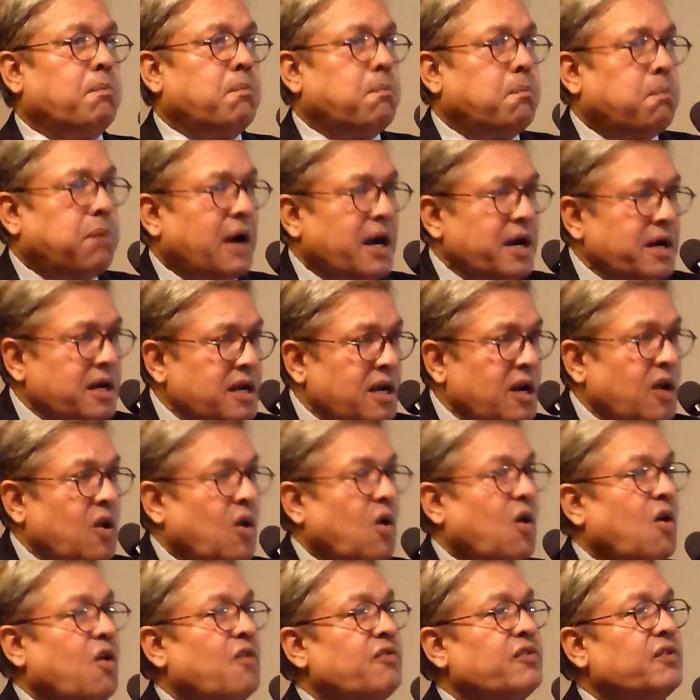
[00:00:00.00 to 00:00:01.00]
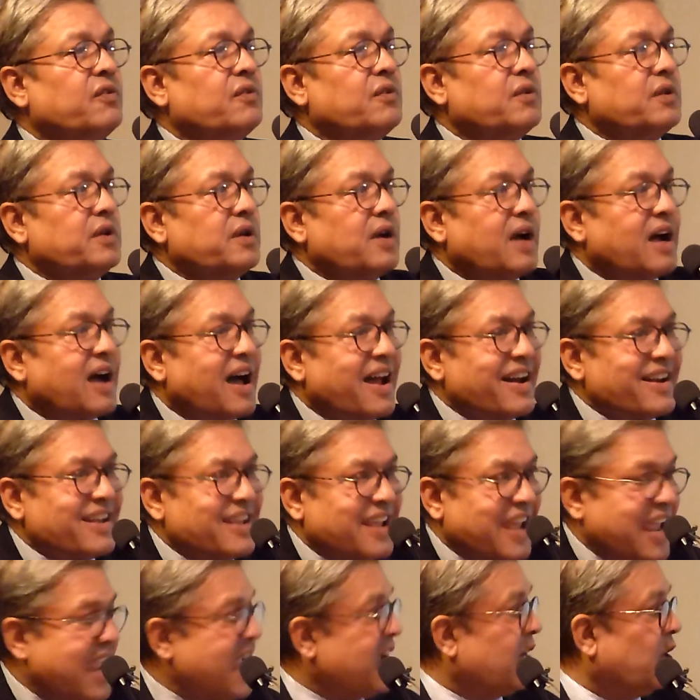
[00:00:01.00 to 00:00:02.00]
bundle of
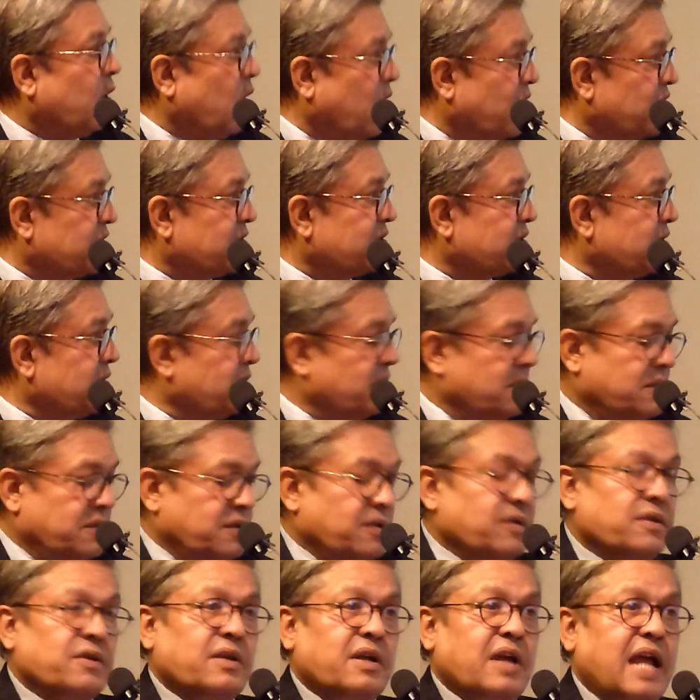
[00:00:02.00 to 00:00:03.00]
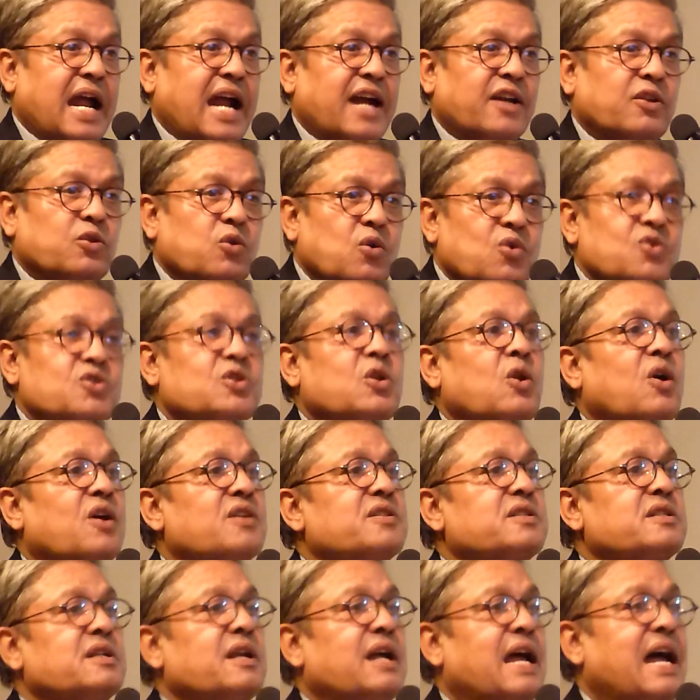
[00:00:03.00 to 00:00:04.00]
archaic laws, and those
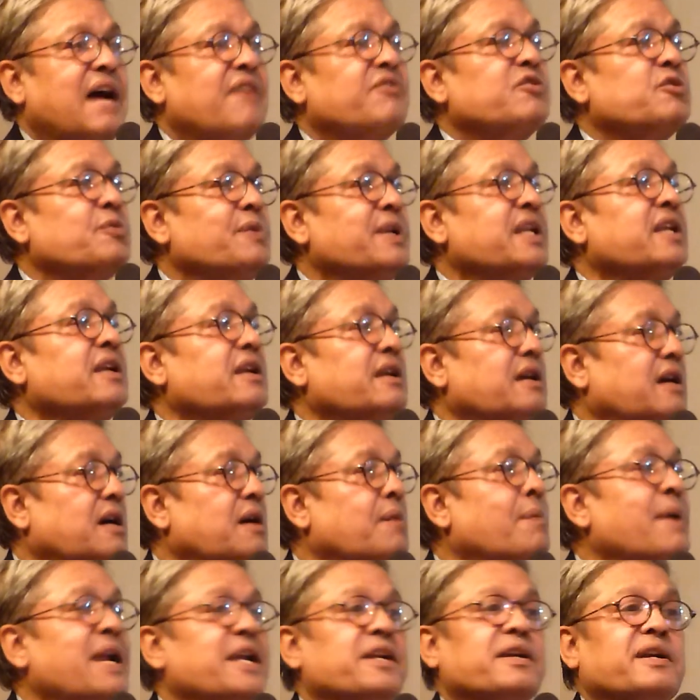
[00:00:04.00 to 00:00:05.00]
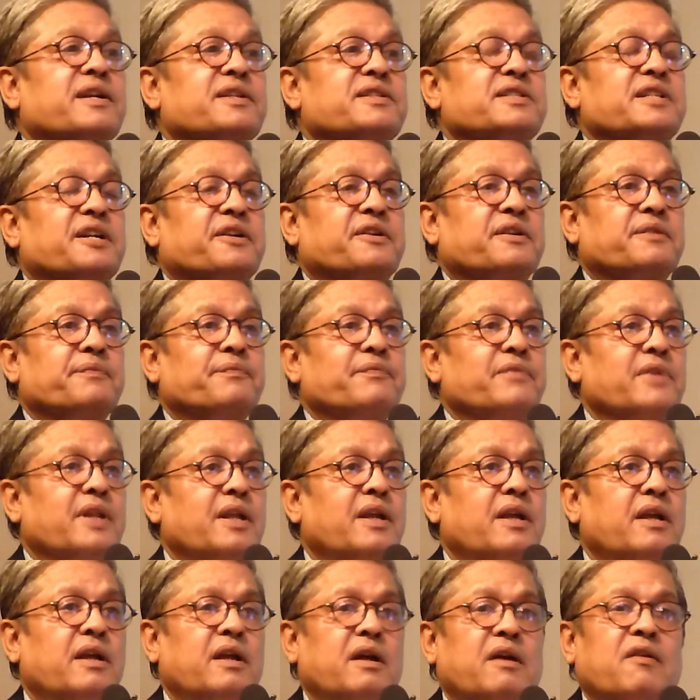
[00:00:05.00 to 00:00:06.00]
laws have to be amended, etc.
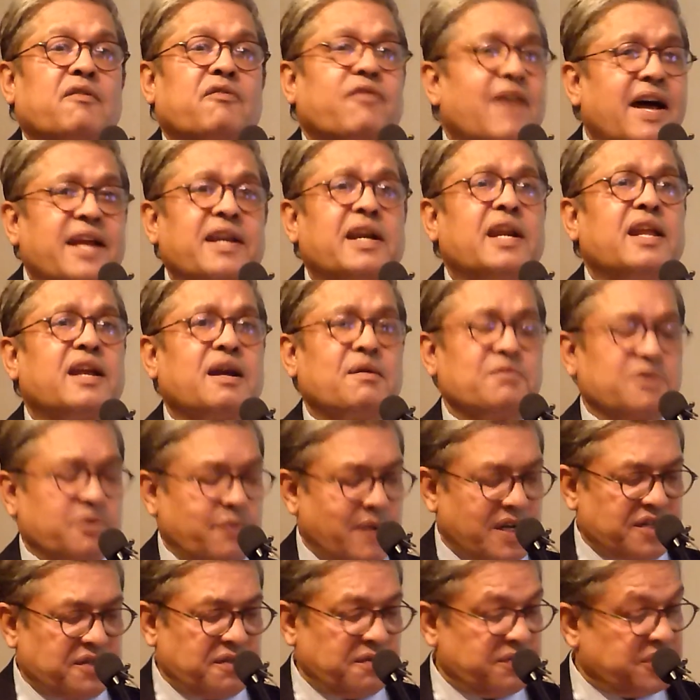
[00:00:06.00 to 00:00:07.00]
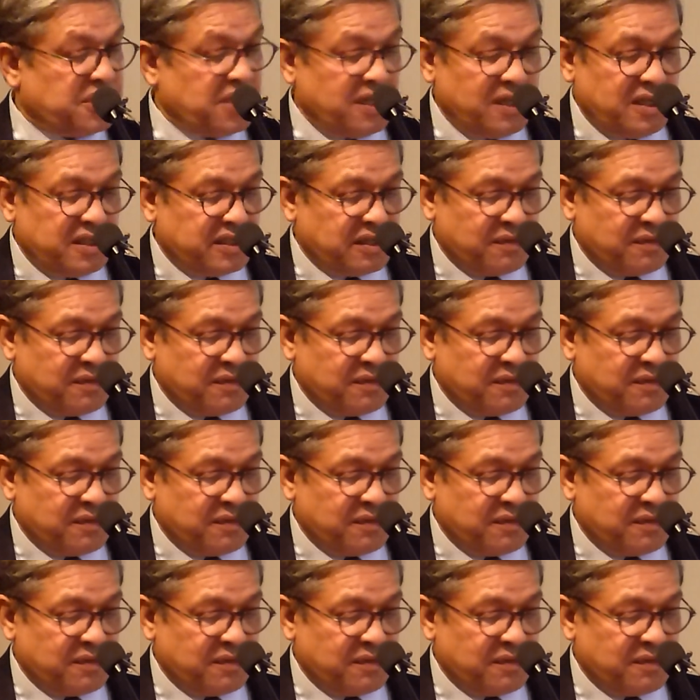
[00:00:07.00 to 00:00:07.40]
Finally comes the question of journalists